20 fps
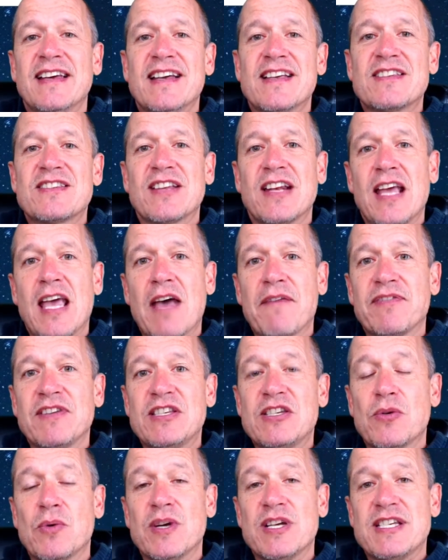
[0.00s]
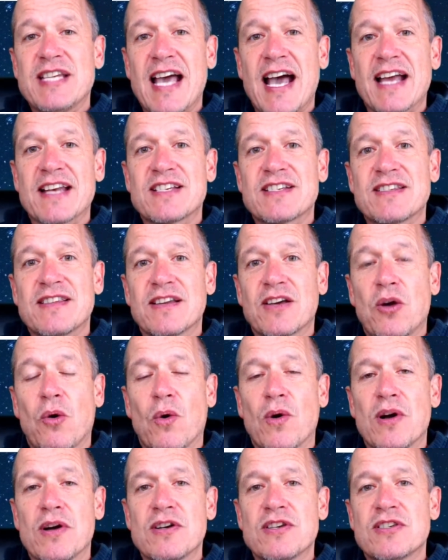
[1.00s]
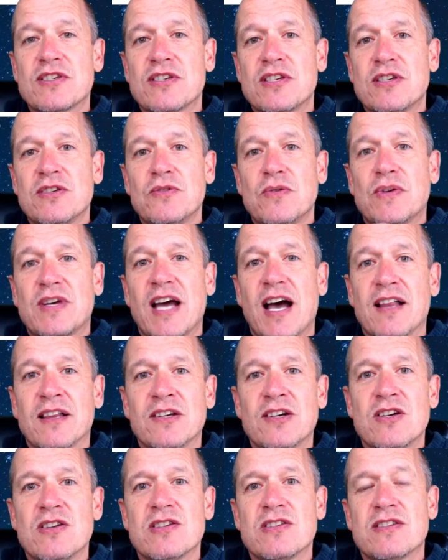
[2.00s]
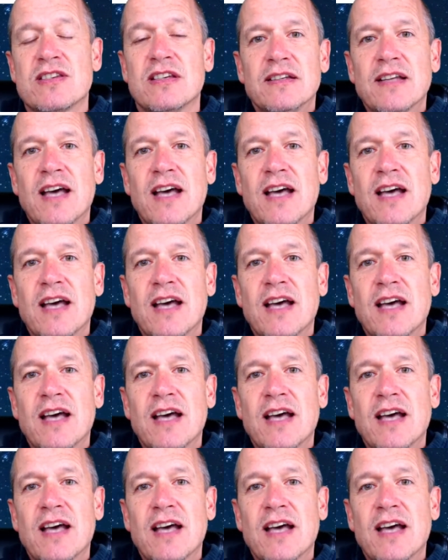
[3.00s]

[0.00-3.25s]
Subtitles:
Instead of having to attach the cords to colors,